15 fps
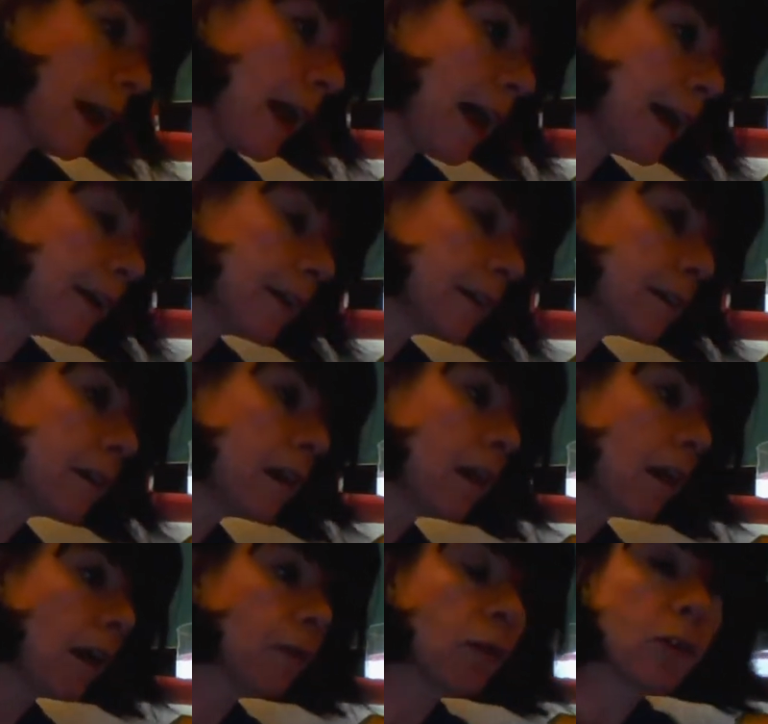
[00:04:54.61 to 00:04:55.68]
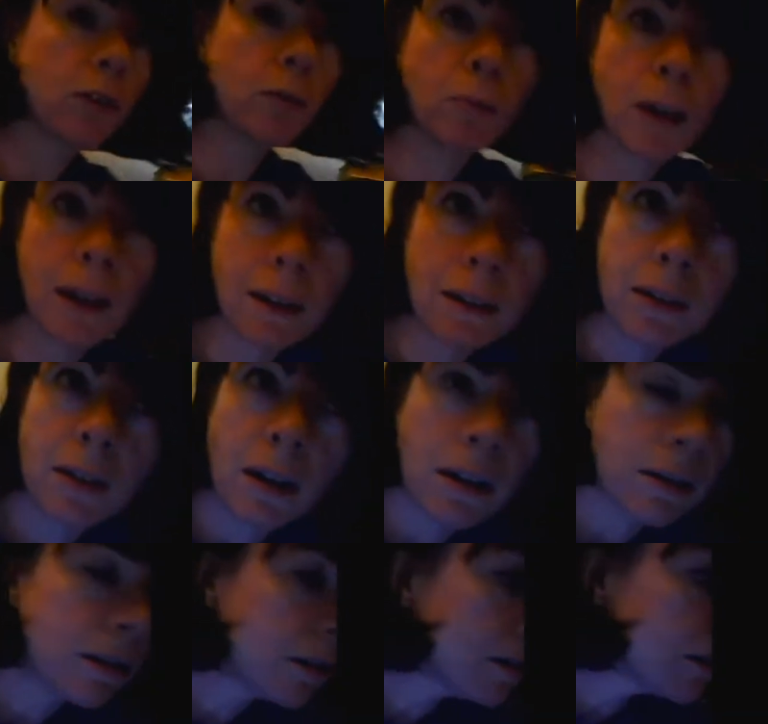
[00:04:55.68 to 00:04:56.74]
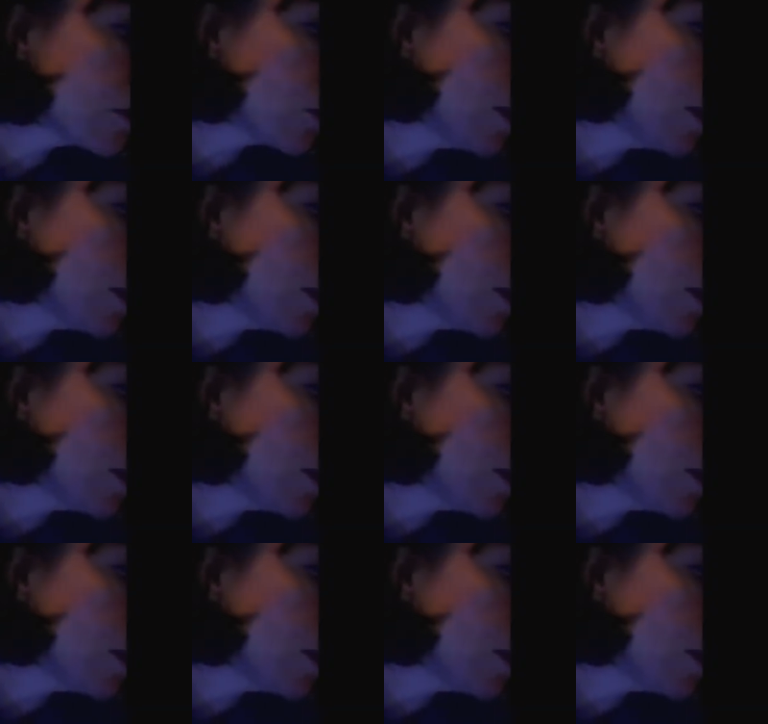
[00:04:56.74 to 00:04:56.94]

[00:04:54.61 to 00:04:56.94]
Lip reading: And I've got some of my little son's